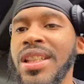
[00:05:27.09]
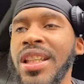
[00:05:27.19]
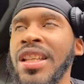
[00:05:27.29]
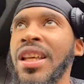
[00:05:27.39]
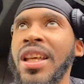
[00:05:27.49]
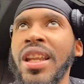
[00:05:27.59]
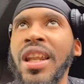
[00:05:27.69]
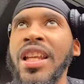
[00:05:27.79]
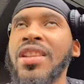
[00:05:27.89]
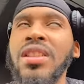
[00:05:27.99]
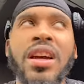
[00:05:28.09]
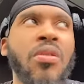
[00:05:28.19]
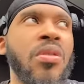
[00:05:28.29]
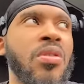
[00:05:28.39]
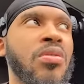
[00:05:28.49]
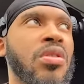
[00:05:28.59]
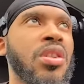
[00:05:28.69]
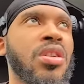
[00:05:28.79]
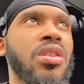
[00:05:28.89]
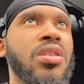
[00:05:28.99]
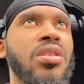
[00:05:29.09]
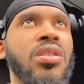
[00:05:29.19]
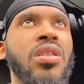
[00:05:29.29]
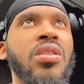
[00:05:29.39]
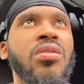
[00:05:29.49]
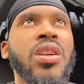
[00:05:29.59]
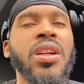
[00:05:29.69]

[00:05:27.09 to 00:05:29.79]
That, and like, that's what I want. You know?